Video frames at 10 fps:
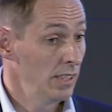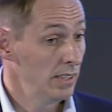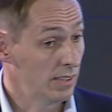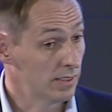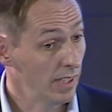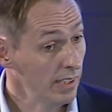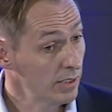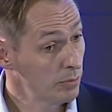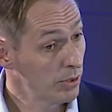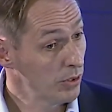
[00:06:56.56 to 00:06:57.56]
The second
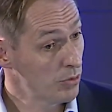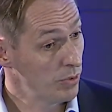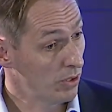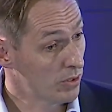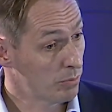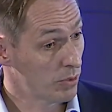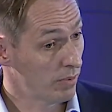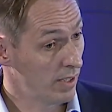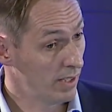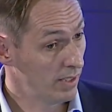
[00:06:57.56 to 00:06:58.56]
approach we also
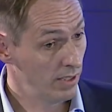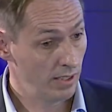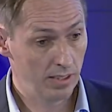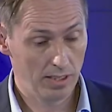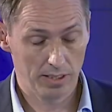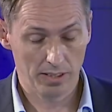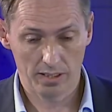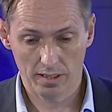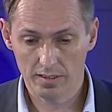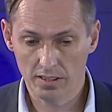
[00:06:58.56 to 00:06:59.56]
provide,
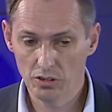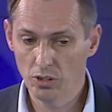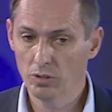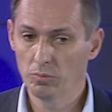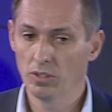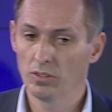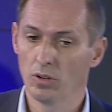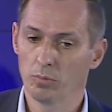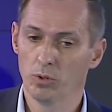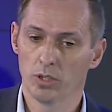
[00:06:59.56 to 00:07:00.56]
and I think Jürgen will
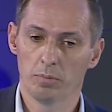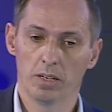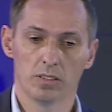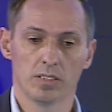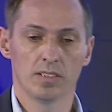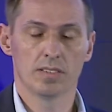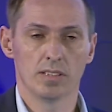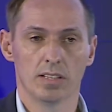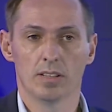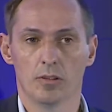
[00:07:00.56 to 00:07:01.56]
talk more about this
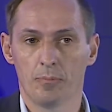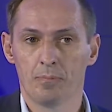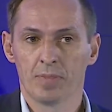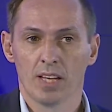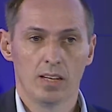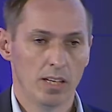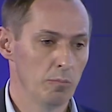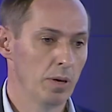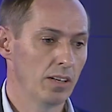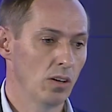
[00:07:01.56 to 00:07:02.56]
in
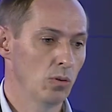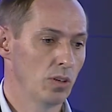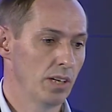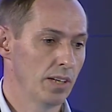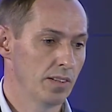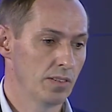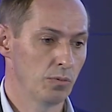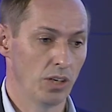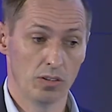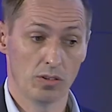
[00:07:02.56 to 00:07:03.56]
Bangalore, is
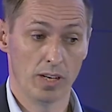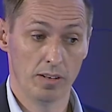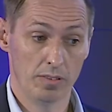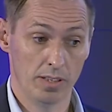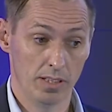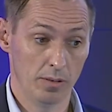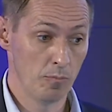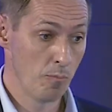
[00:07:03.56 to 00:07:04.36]
we also have an